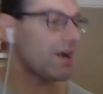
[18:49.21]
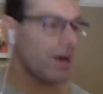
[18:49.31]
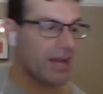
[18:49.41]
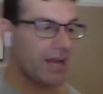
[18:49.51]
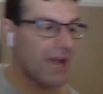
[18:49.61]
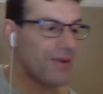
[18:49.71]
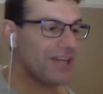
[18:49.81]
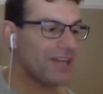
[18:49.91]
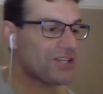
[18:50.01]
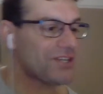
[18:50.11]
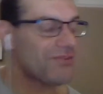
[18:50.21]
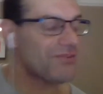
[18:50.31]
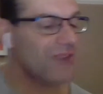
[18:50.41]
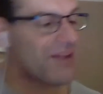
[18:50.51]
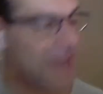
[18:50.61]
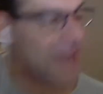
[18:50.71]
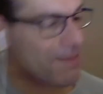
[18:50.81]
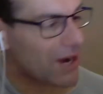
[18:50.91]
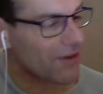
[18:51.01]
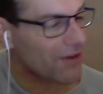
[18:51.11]
Okay, which 5K
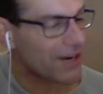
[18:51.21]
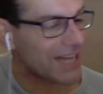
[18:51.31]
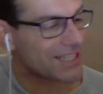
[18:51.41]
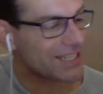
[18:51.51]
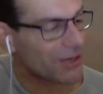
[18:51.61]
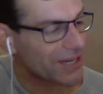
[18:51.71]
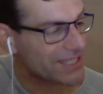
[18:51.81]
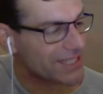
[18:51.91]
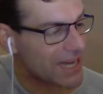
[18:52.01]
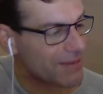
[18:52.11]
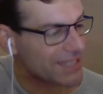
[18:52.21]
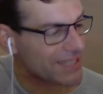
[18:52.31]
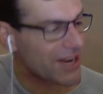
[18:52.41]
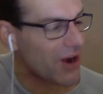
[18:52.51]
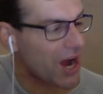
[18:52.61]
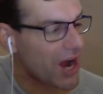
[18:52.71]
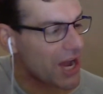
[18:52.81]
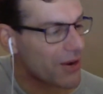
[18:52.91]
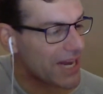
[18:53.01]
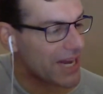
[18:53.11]
parkrun has the longest name? Is it
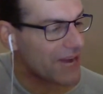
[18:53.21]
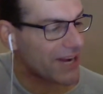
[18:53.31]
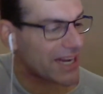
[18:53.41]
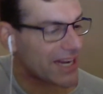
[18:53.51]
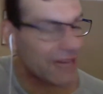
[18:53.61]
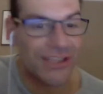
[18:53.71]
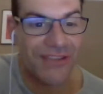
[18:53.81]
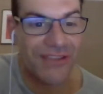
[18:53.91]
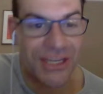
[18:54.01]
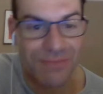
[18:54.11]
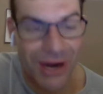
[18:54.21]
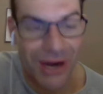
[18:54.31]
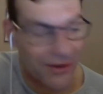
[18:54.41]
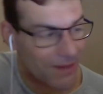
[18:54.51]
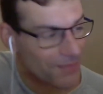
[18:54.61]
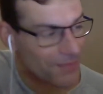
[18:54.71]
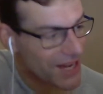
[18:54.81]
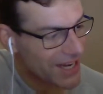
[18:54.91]
Ohio and Erie Canal Reservation Parkrun?